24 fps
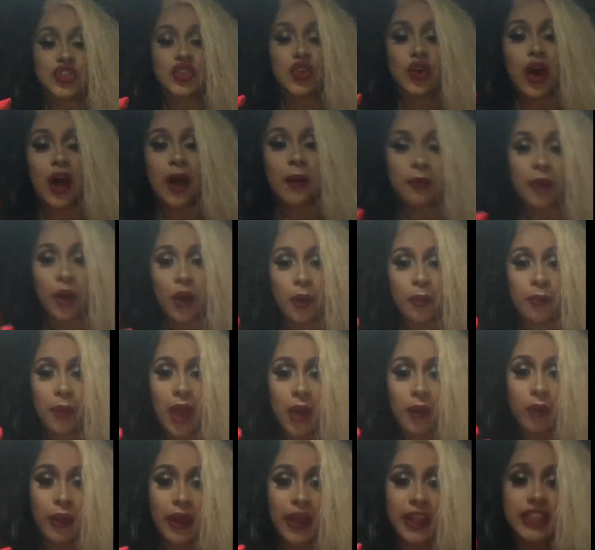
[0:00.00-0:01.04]
So I'm on
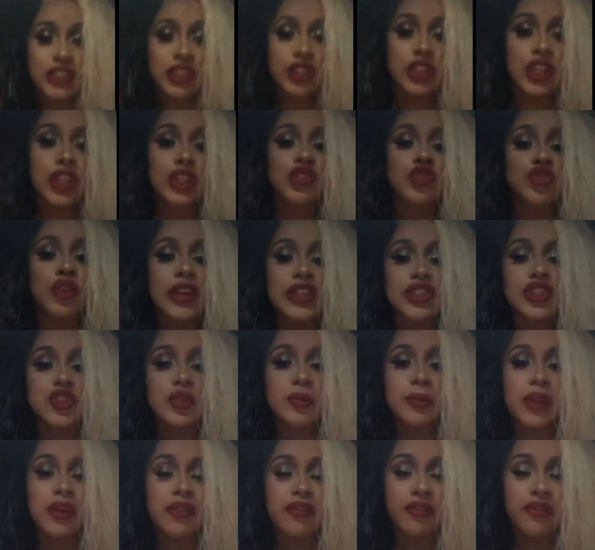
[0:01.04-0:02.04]
my way to the Dress to Be